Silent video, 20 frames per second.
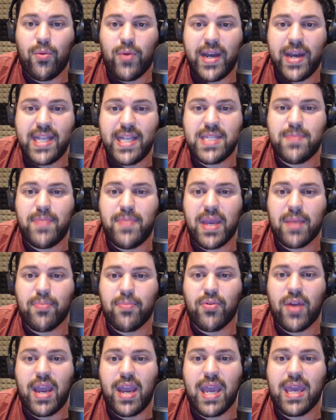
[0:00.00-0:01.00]
White's big
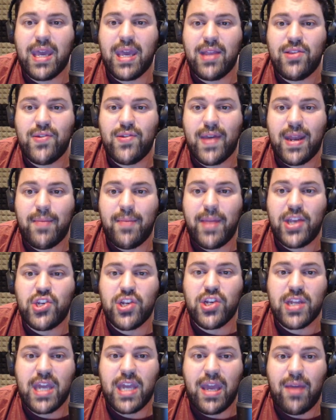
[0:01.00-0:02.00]
break into
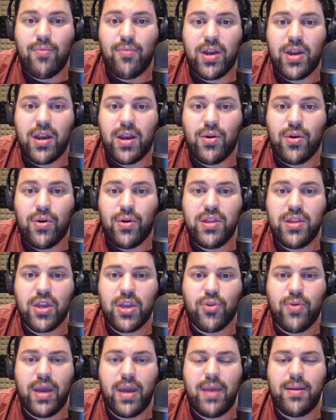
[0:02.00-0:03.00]
animation came when an old
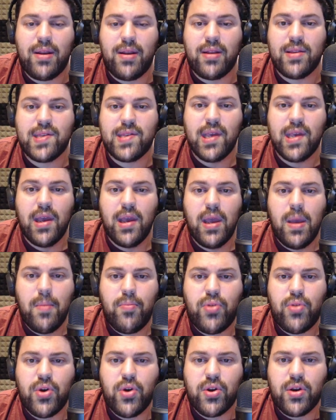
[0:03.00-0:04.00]
acquaintance
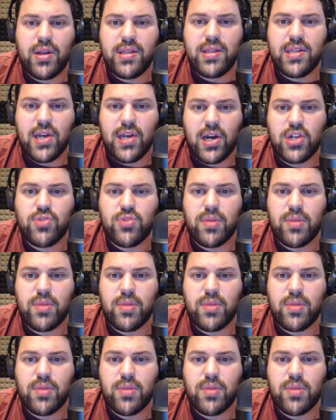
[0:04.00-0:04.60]
put her in touch with a